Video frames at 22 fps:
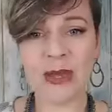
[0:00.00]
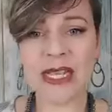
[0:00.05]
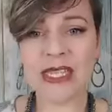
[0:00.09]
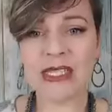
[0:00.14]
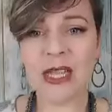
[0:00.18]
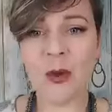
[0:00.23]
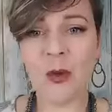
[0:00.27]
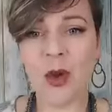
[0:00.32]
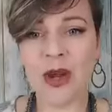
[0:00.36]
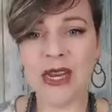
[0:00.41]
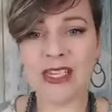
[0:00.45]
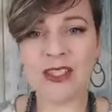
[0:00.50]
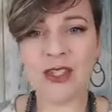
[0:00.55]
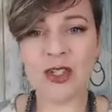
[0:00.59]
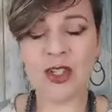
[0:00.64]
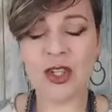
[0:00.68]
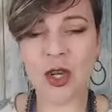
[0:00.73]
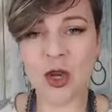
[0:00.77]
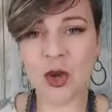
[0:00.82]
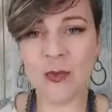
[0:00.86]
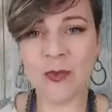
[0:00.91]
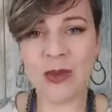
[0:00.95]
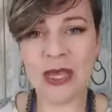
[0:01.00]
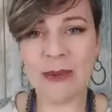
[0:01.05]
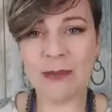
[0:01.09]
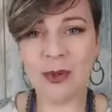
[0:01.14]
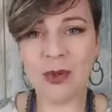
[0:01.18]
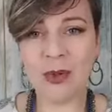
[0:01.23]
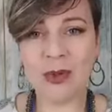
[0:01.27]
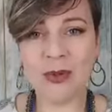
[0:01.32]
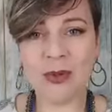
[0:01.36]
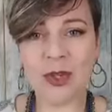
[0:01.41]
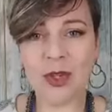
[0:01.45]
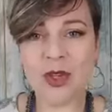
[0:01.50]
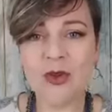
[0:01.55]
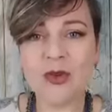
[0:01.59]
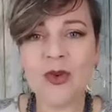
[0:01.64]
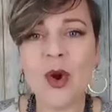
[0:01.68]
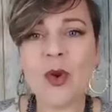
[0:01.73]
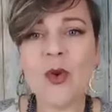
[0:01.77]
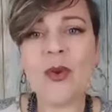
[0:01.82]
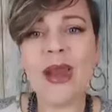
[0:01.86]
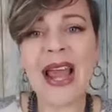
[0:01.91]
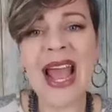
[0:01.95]
because I wanted to show people you
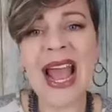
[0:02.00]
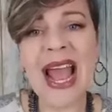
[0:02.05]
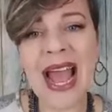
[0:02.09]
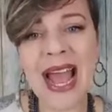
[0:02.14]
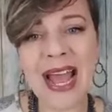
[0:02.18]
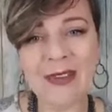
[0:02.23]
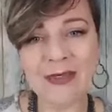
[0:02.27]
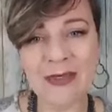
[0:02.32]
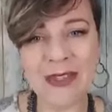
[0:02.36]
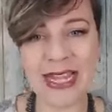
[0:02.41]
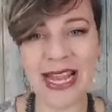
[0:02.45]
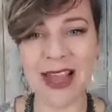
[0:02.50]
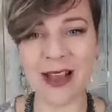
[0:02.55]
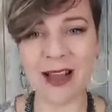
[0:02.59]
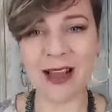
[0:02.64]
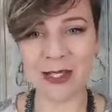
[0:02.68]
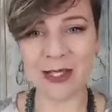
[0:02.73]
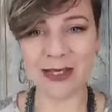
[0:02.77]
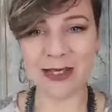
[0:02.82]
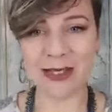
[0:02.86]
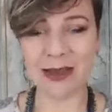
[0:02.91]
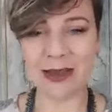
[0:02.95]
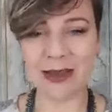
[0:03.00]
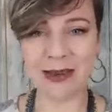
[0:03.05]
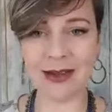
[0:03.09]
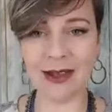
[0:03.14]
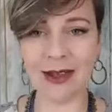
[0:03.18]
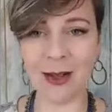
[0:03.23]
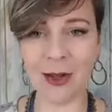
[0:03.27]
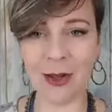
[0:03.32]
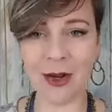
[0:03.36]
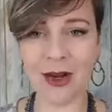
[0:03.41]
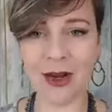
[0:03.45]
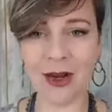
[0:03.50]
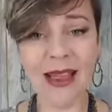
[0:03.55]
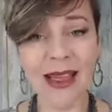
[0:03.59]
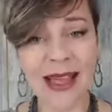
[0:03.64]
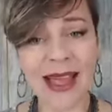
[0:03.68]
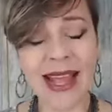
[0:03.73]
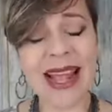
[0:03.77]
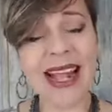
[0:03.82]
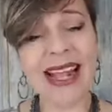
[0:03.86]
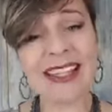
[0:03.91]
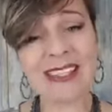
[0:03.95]
don't have to have a solid color.
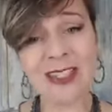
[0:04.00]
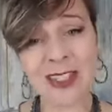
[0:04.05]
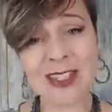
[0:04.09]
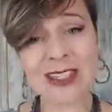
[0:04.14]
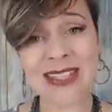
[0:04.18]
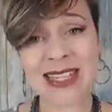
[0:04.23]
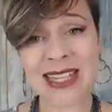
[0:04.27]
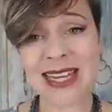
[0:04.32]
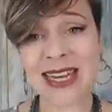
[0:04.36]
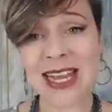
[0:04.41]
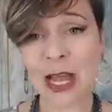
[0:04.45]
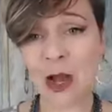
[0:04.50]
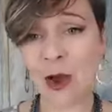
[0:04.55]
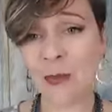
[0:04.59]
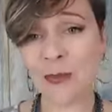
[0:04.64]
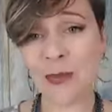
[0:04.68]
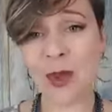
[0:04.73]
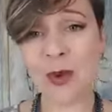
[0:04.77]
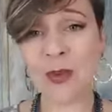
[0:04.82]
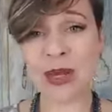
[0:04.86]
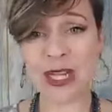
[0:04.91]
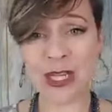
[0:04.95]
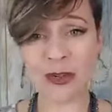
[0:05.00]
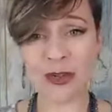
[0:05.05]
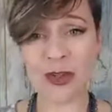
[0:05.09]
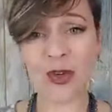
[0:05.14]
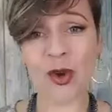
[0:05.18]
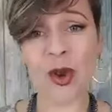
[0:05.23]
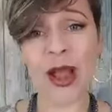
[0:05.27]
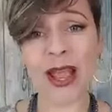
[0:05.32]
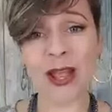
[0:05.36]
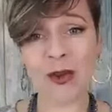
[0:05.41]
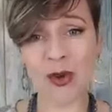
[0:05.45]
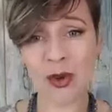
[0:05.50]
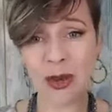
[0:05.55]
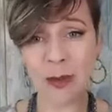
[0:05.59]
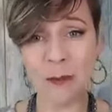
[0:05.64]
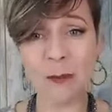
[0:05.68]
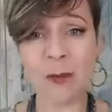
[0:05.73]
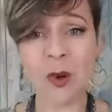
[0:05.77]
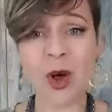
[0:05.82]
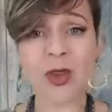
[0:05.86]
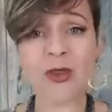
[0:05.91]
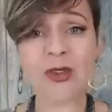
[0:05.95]
It's just going to help you when you're trying
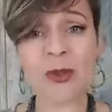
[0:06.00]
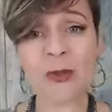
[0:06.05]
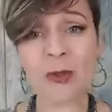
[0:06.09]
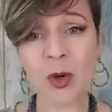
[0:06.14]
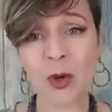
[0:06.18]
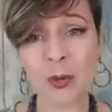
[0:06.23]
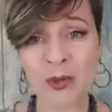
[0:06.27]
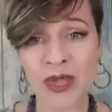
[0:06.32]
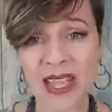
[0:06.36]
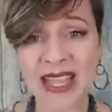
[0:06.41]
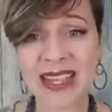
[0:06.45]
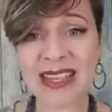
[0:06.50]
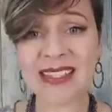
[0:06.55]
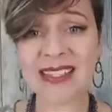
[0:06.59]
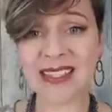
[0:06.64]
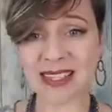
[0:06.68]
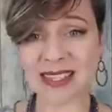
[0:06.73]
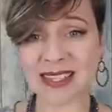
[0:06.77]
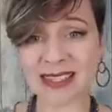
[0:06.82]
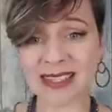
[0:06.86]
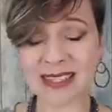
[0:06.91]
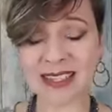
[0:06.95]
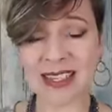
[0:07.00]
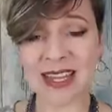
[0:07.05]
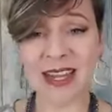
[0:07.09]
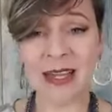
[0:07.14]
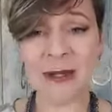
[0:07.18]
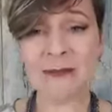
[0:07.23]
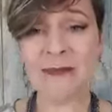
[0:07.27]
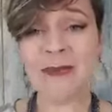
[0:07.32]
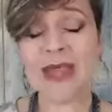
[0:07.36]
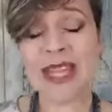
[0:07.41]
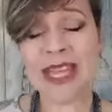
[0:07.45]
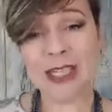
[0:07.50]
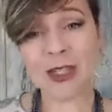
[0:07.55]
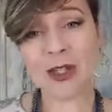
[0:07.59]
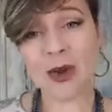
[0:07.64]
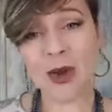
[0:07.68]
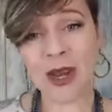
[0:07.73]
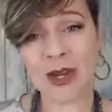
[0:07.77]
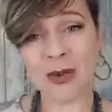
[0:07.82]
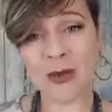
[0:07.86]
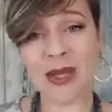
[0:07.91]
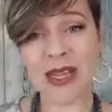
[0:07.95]
on multiple pieces and
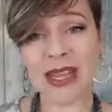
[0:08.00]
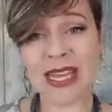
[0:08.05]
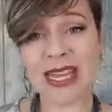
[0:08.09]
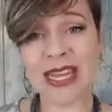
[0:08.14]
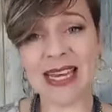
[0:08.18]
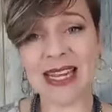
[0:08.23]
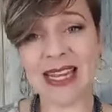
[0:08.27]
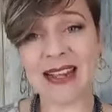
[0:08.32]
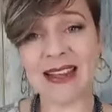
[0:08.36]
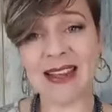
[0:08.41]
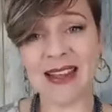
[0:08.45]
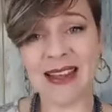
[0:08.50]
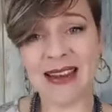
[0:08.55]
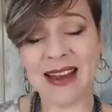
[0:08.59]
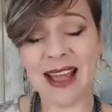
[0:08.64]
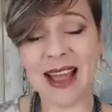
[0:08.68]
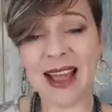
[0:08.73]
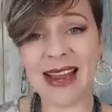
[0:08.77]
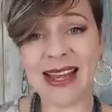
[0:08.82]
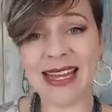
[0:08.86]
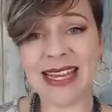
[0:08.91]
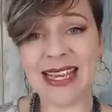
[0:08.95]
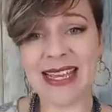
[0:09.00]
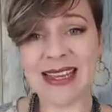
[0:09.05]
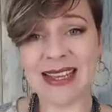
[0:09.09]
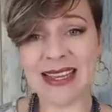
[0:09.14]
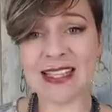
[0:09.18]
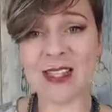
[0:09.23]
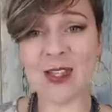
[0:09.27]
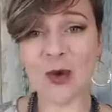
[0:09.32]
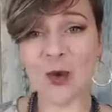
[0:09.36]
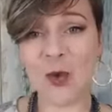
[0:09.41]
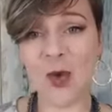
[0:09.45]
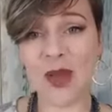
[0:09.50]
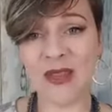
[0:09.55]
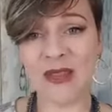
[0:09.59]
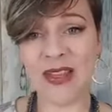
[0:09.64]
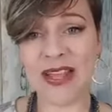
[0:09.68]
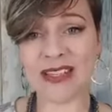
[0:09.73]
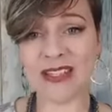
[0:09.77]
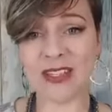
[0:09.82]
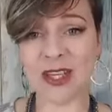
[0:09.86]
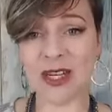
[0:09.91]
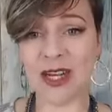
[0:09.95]
trying to really get an idea as to what
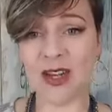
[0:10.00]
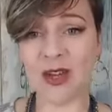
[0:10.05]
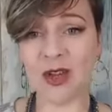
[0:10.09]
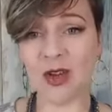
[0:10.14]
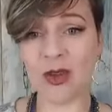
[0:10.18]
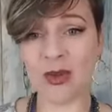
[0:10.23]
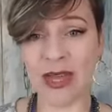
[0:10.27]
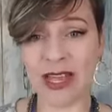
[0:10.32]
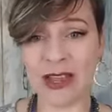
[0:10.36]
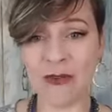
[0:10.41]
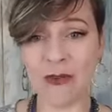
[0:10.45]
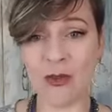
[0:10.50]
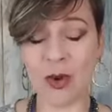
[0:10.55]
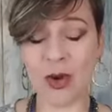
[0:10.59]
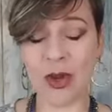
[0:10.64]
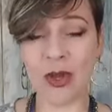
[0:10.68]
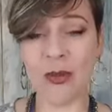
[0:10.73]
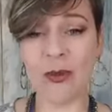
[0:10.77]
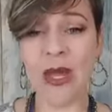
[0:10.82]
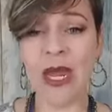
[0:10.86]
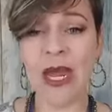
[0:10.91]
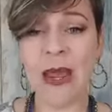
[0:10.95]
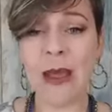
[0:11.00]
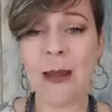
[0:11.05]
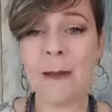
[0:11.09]
that's going to look like for you.